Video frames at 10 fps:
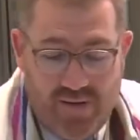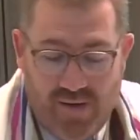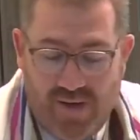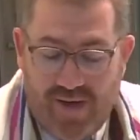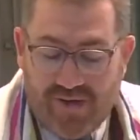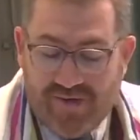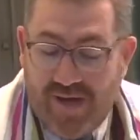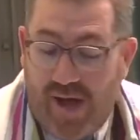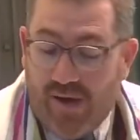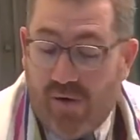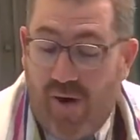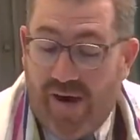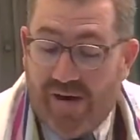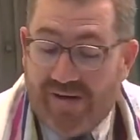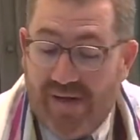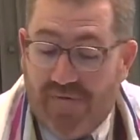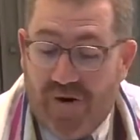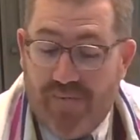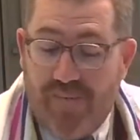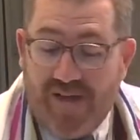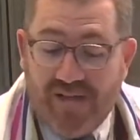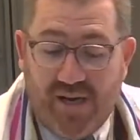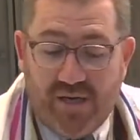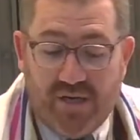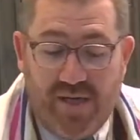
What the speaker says: It's got quite a different message